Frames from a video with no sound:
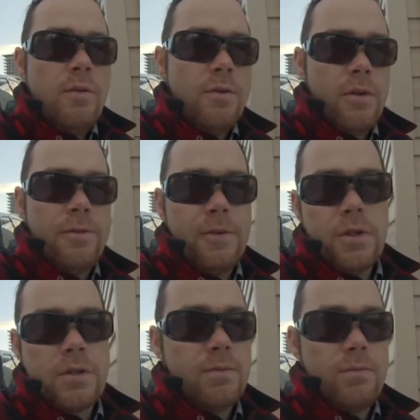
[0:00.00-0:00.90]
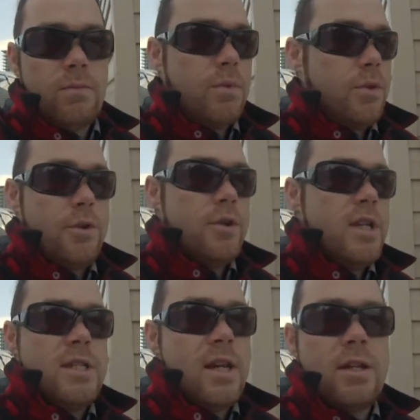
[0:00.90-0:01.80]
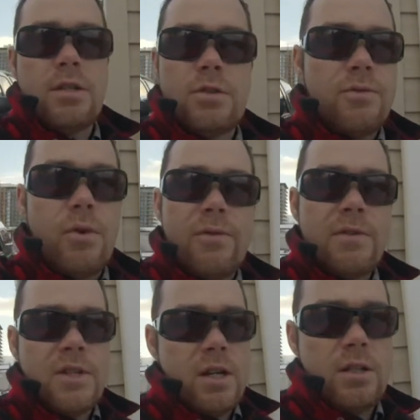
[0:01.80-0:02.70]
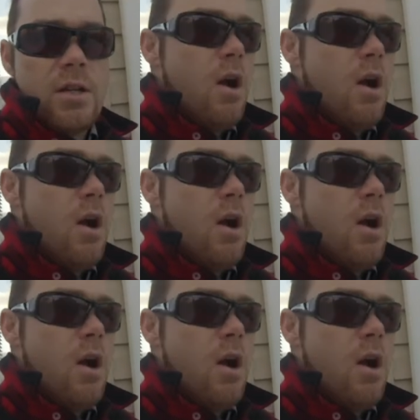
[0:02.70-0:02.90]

for the first 30 seconds or 45 seconds,